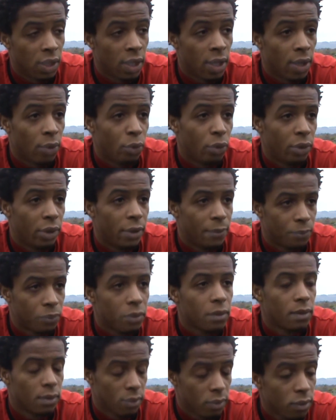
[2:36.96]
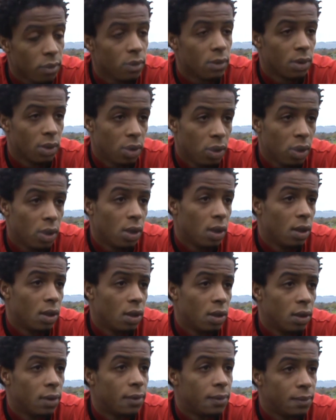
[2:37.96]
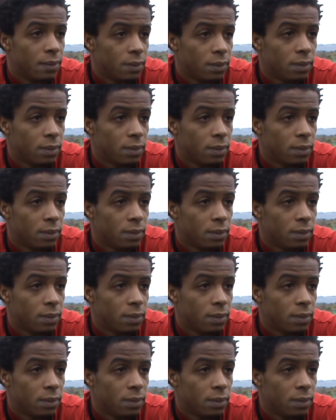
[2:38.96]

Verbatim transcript: despite yeah. the fact there's been too many draws, you know.